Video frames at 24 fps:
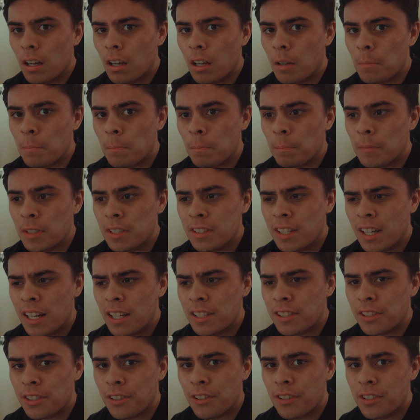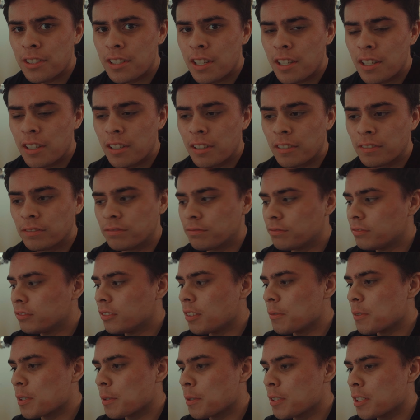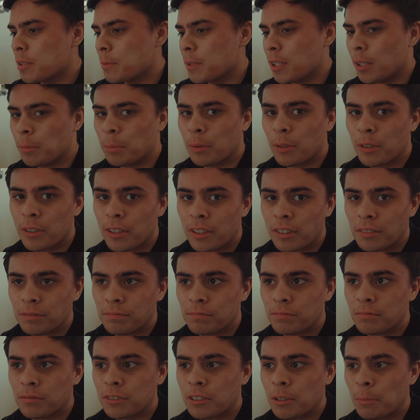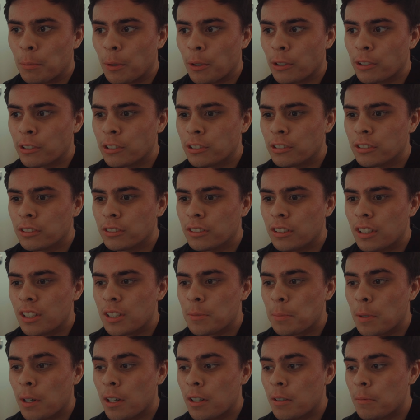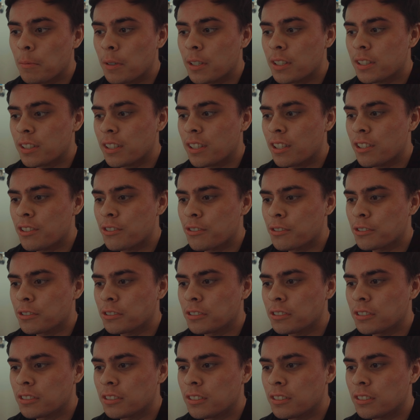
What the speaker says: today is Thursday. I'm supposed to be uploading tomorrow as part of my schedule,